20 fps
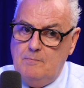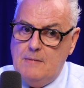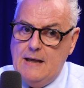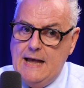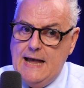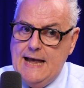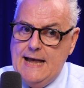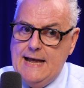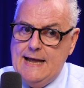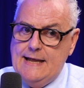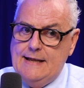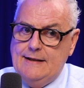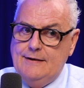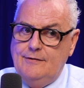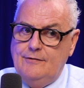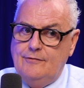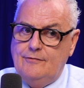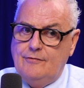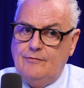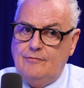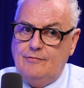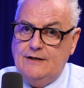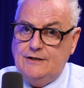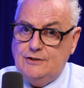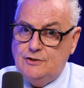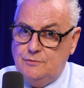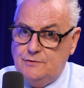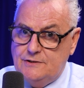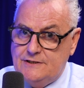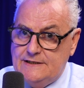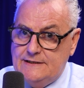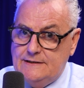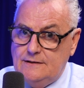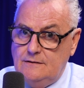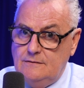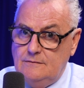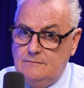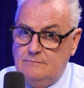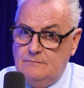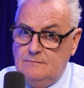And they do a deal,
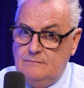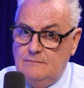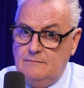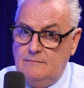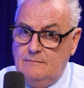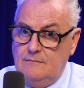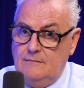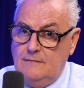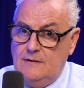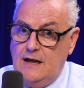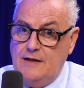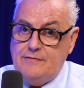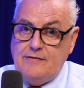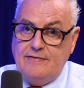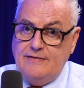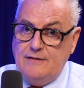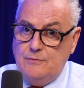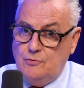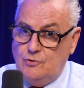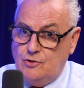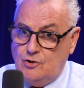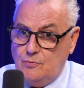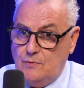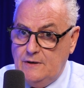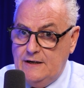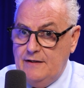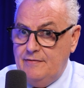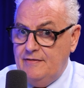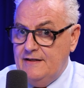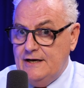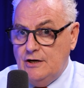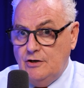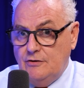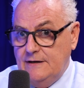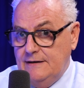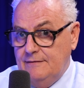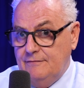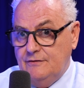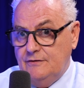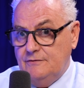and then they walk away, and they don't
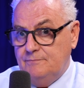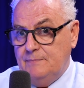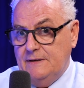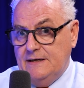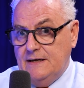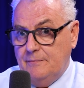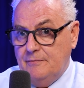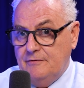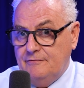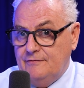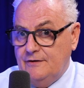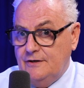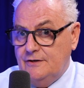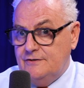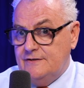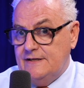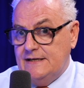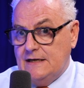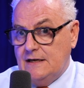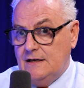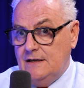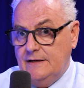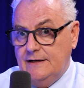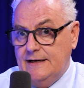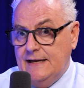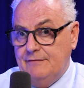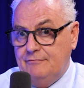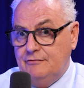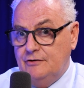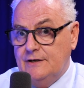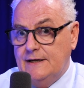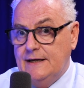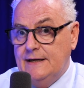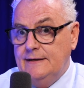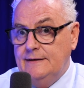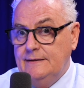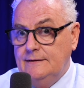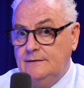even pick up the phone to that client ever again.